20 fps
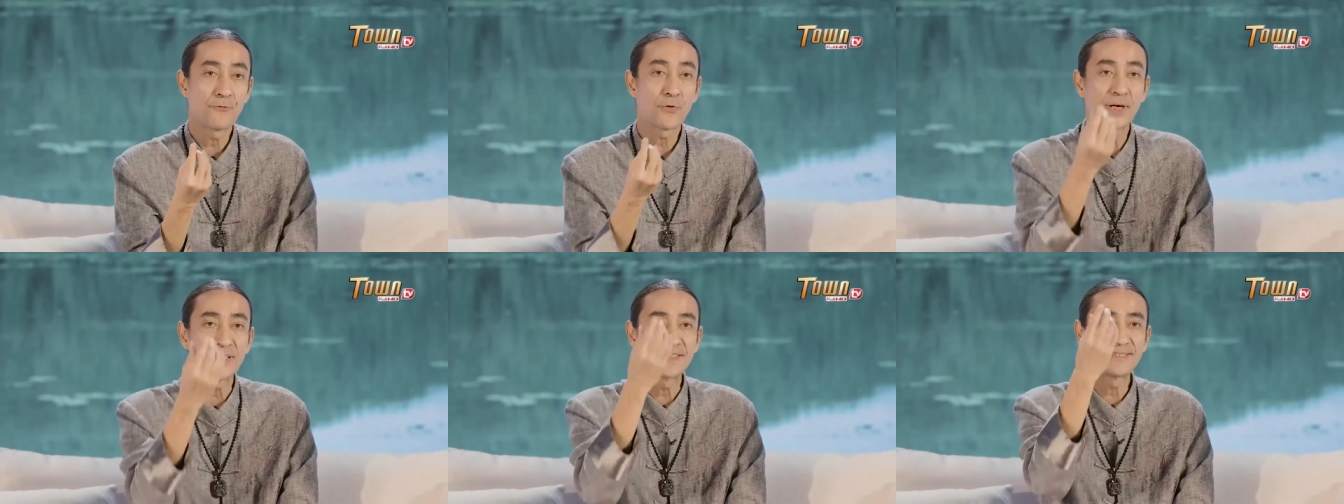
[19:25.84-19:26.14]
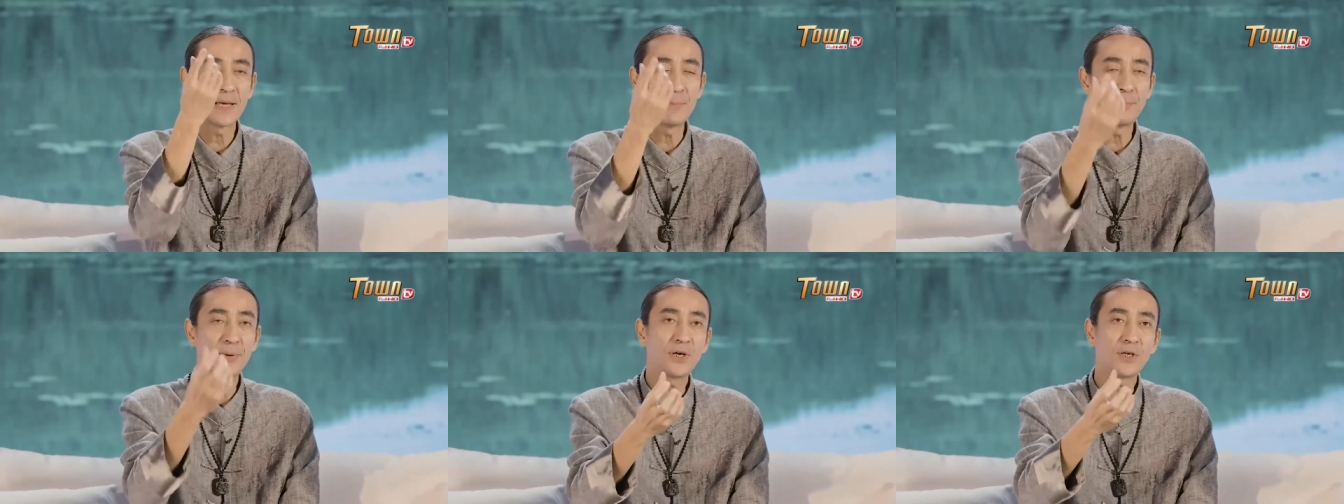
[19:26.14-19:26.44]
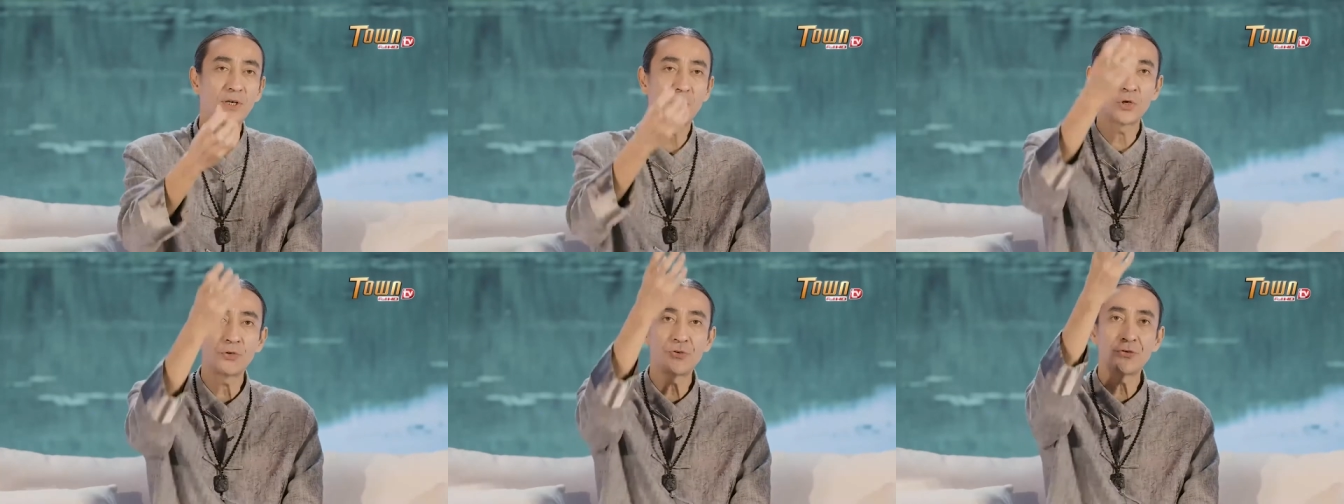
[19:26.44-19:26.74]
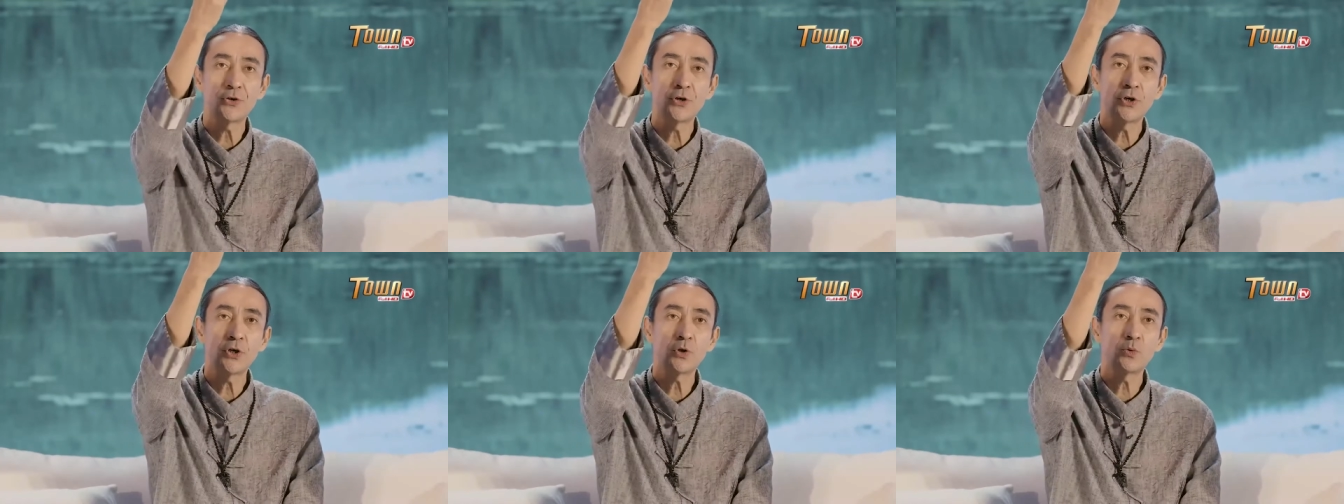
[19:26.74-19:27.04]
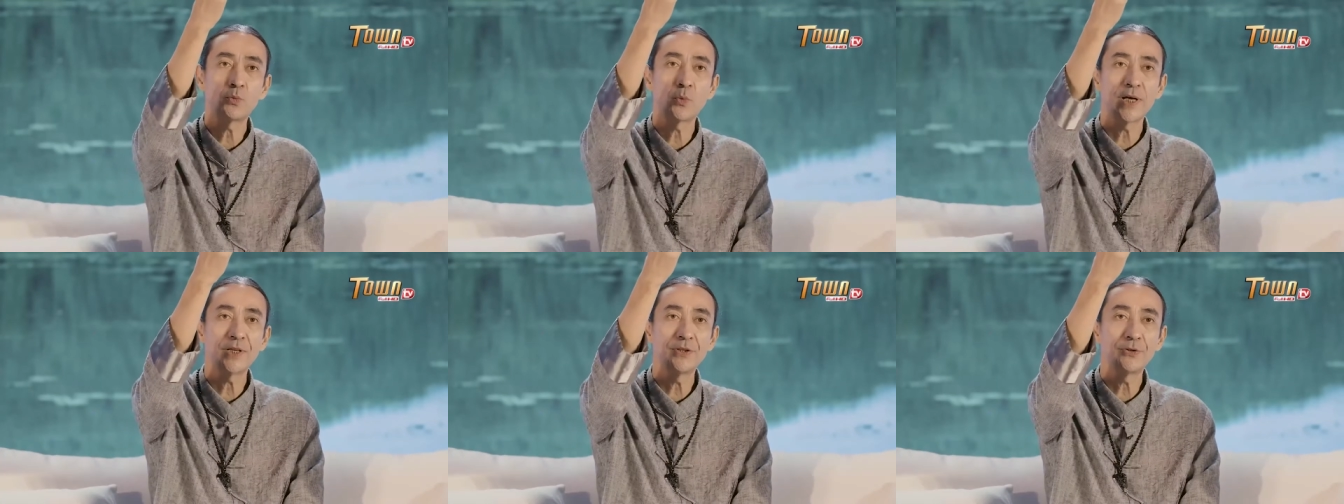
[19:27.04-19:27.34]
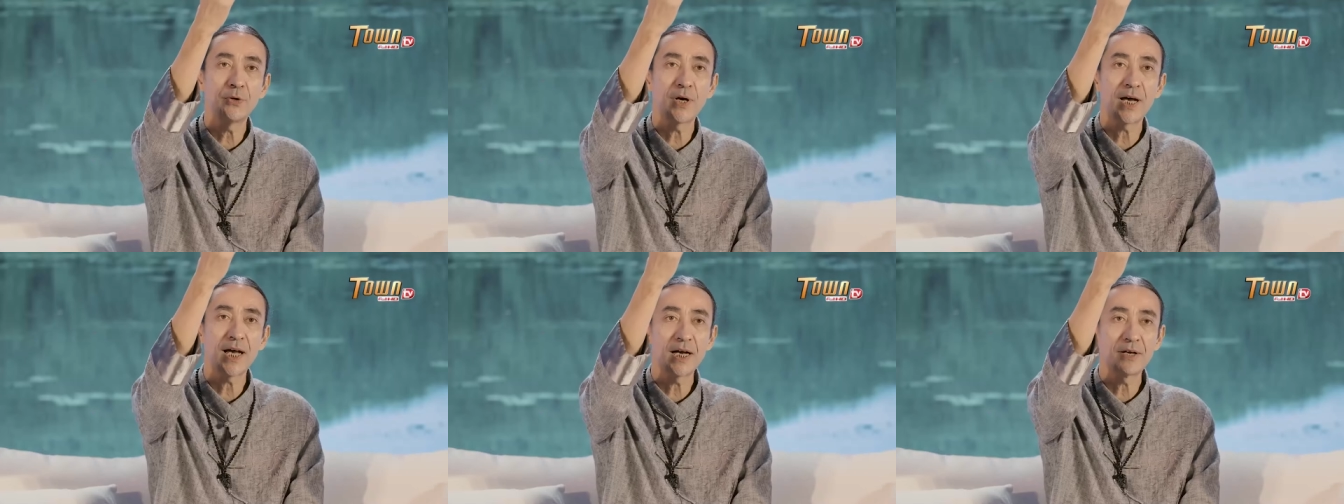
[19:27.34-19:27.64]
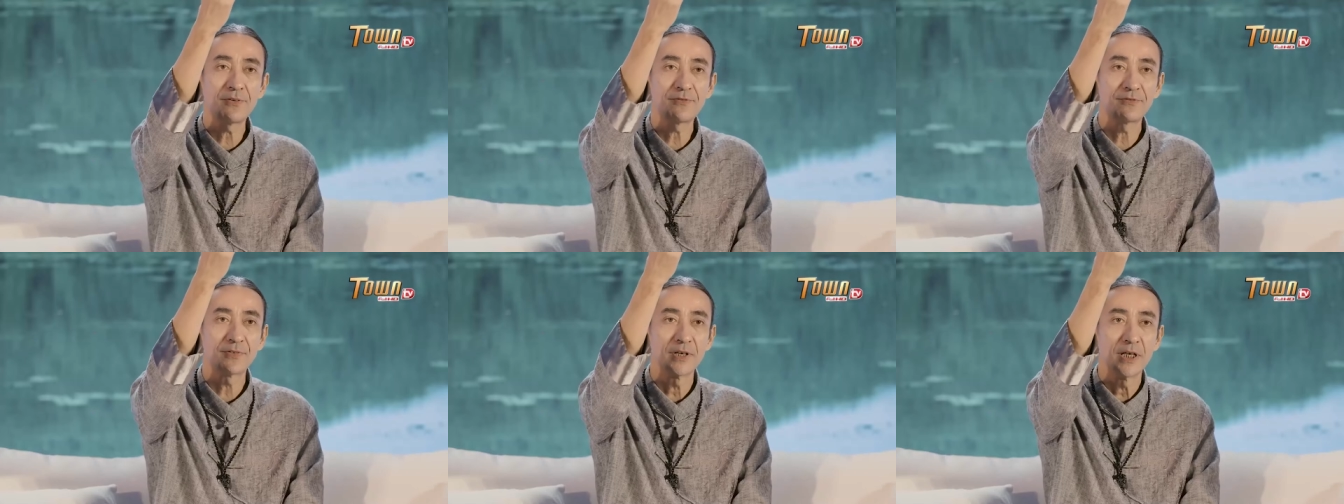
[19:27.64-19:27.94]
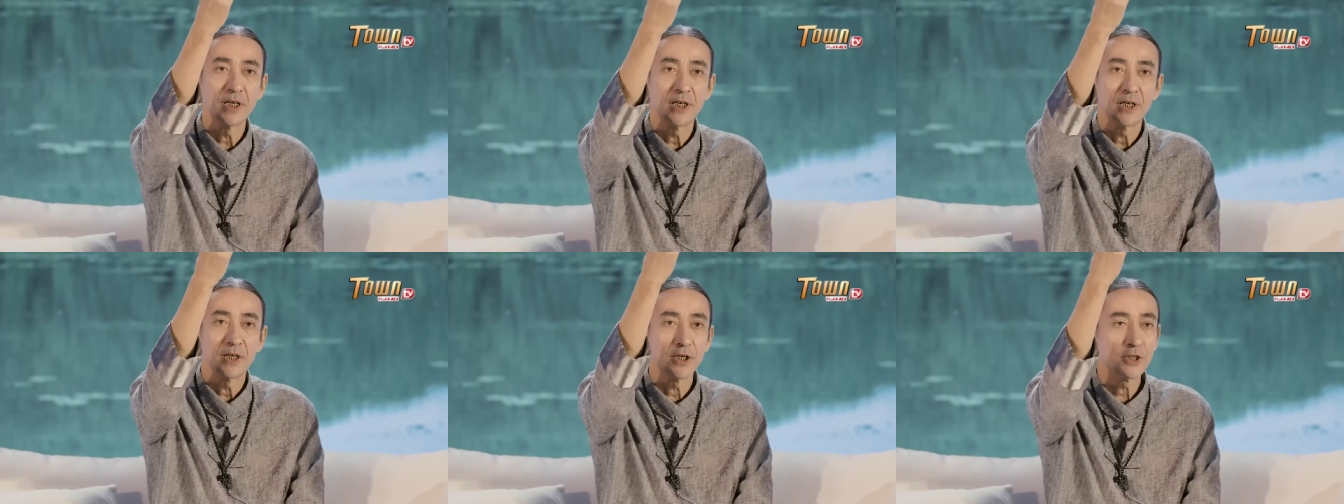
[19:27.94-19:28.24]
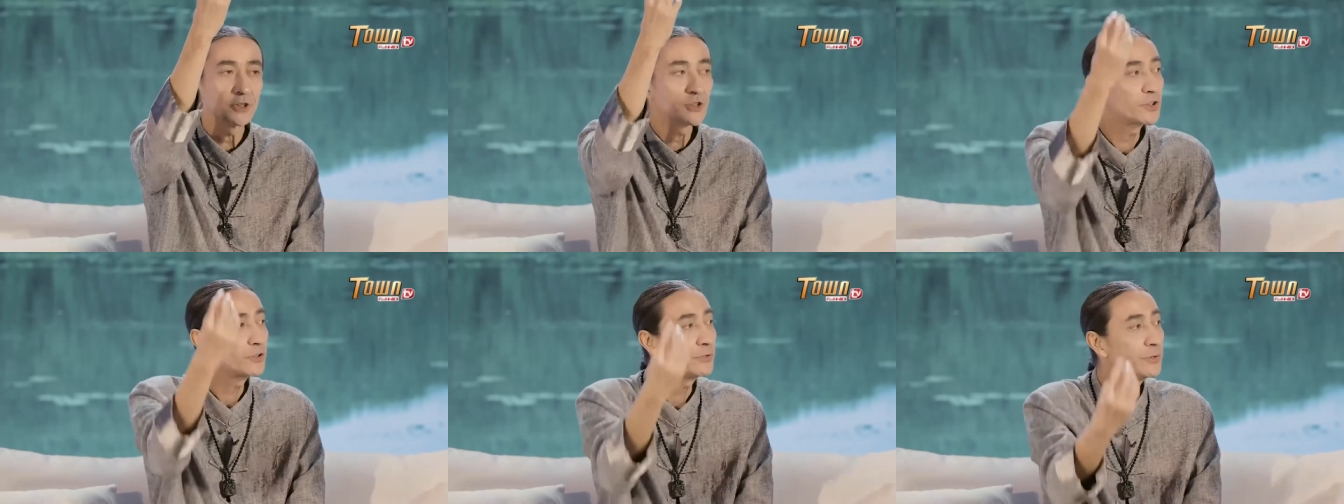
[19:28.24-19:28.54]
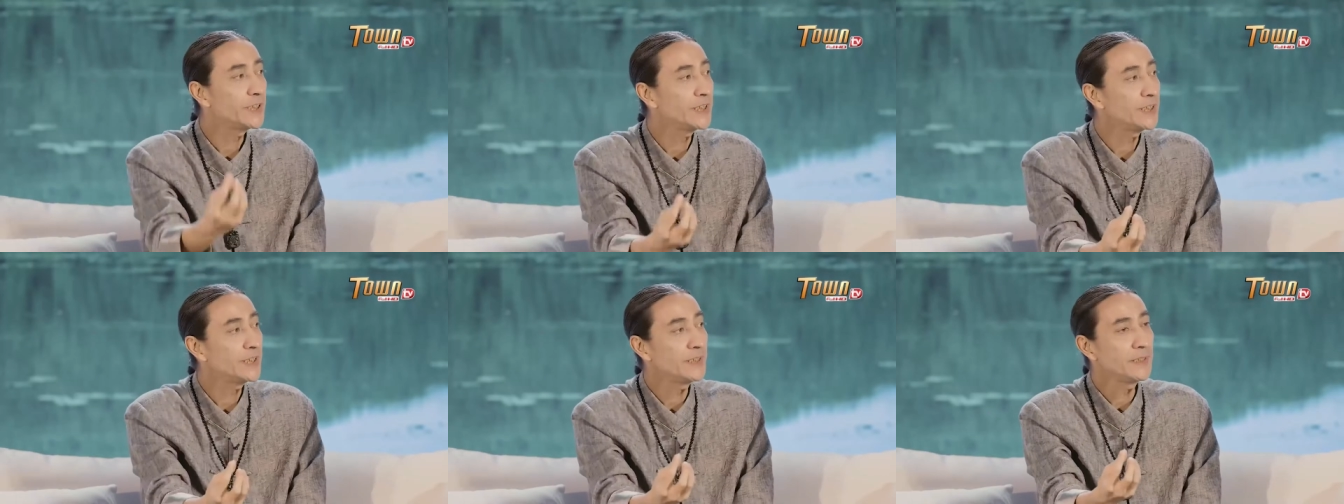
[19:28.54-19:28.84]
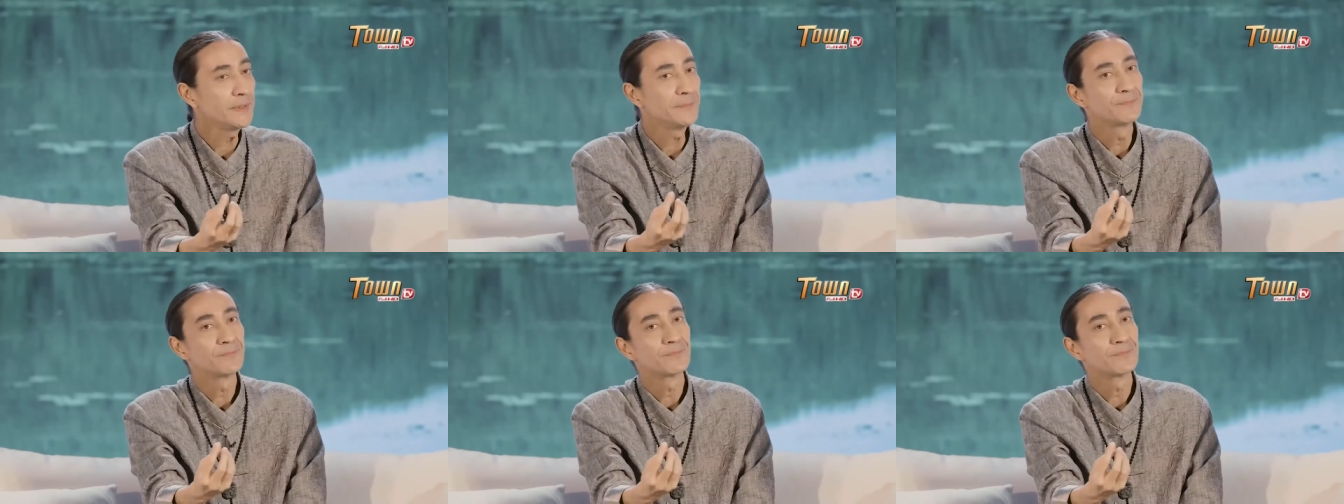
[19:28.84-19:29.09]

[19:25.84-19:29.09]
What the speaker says: For example, also when you have a tree